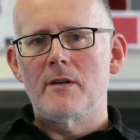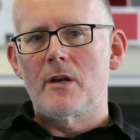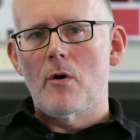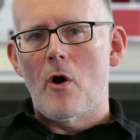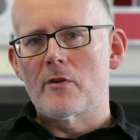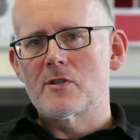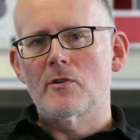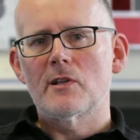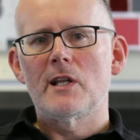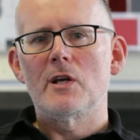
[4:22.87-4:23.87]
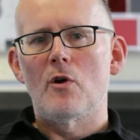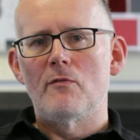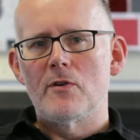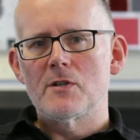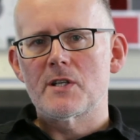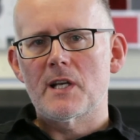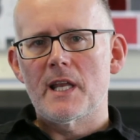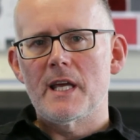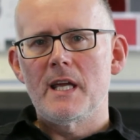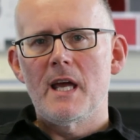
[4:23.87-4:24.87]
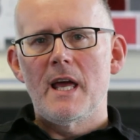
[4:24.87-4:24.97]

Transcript: horizontally or vertically?